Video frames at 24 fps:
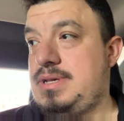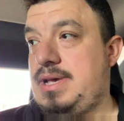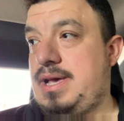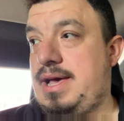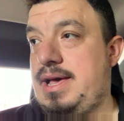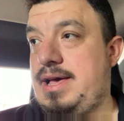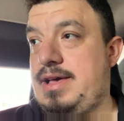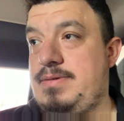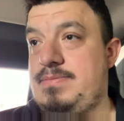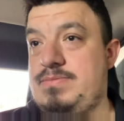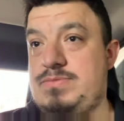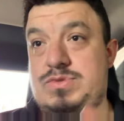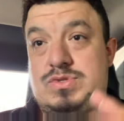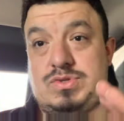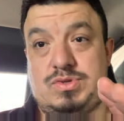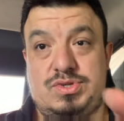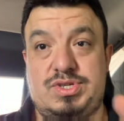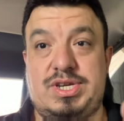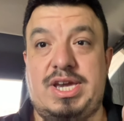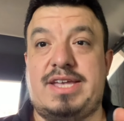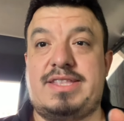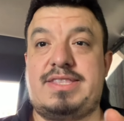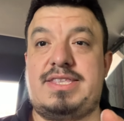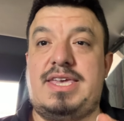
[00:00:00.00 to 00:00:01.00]
to
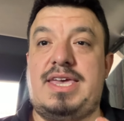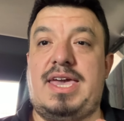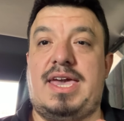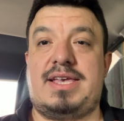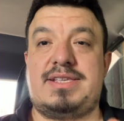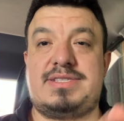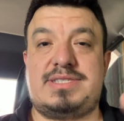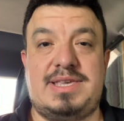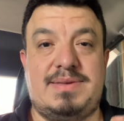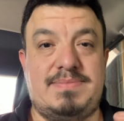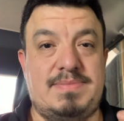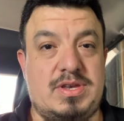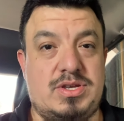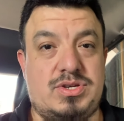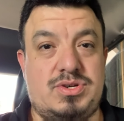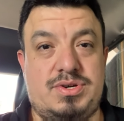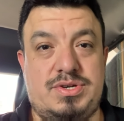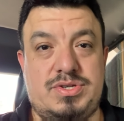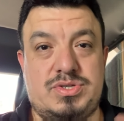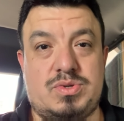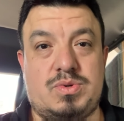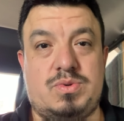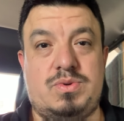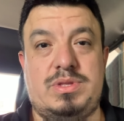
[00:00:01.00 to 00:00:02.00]
check the AC, make
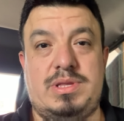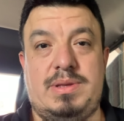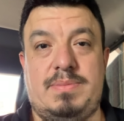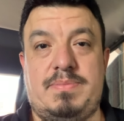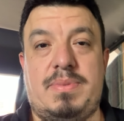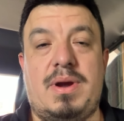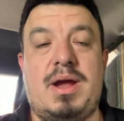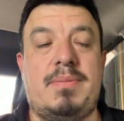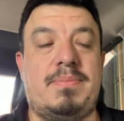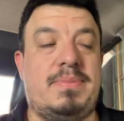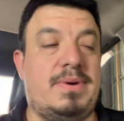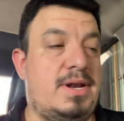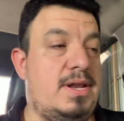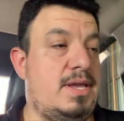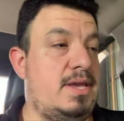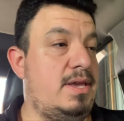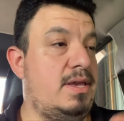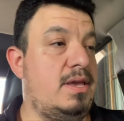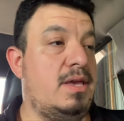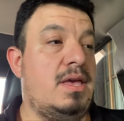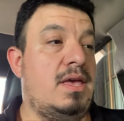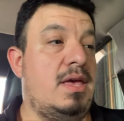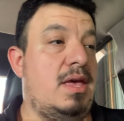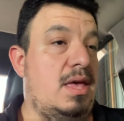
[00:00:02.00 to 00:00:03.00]
sure it's cooling
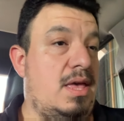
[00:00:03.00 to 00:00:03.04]
properly.